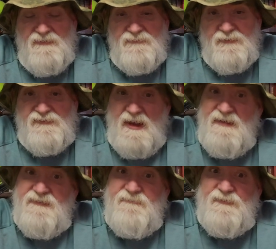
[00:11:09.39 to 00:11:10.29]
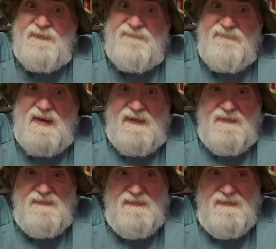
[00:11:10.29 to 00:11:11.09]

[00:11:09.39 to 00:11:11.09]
So it's kind of difficult to find.